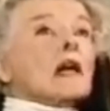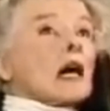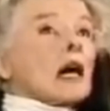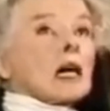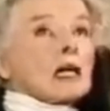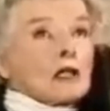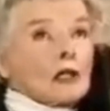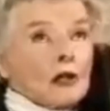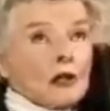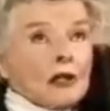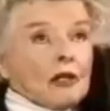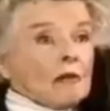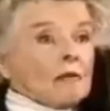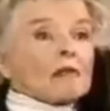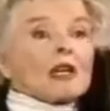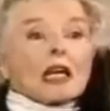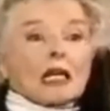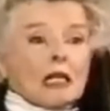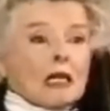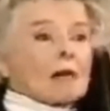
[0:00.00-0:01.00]
I heard
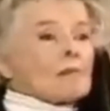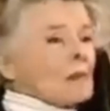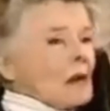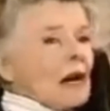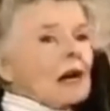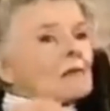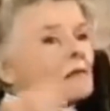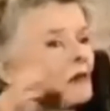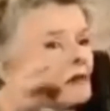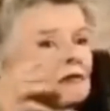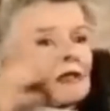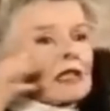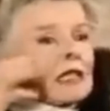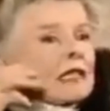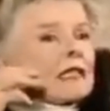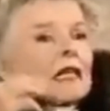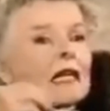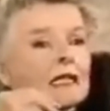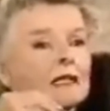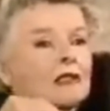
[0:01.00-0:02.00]
him get up. I'm a
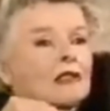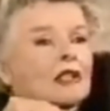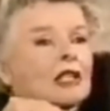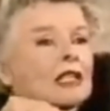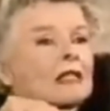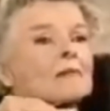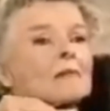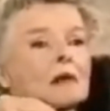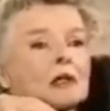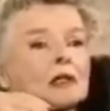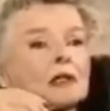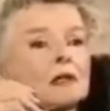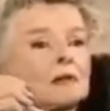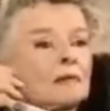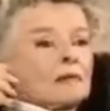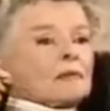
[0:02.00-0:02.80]
very light sleeper.